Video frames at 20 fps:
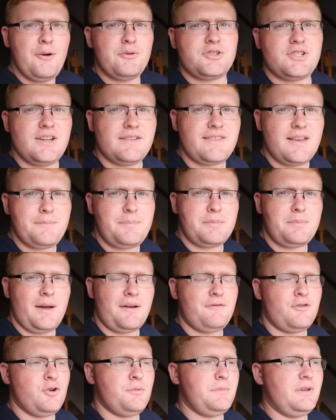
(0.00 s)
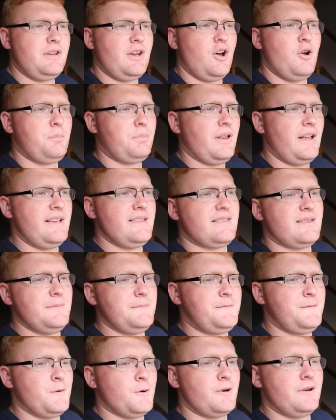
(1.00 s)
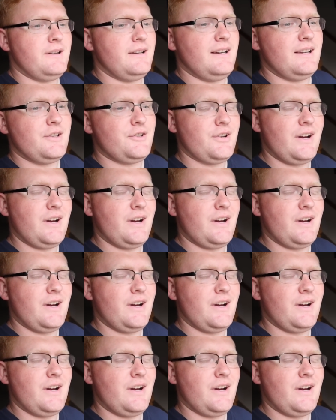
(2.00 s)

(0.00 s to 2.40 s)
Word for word: I was just up in my room, you know, playing some Fortnite,